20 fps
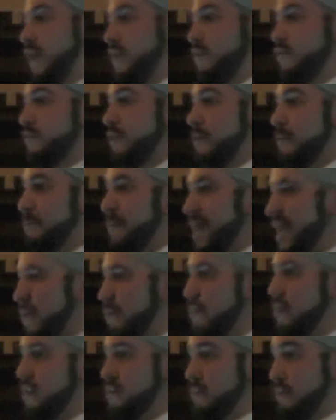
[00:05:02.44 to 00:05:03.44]
gets the
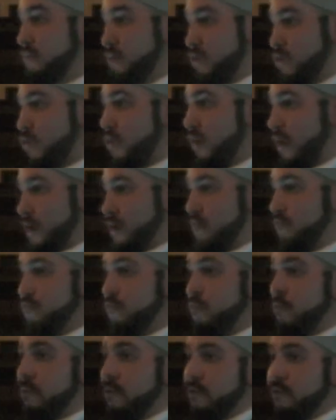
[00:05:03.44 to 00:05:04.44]
bare minimum required
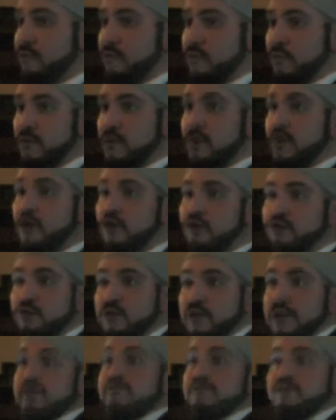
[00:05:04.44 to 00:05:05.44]
for
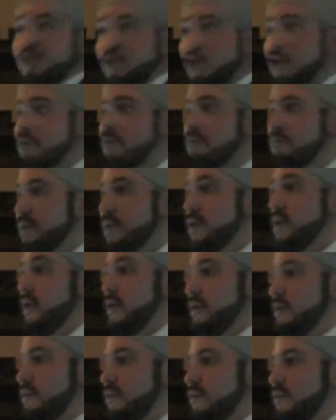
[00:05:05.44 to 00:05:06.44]
to live as a human
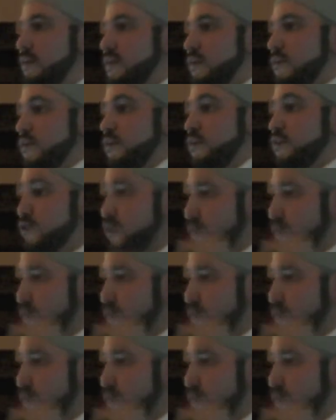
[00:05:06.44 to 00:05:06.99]
being, which is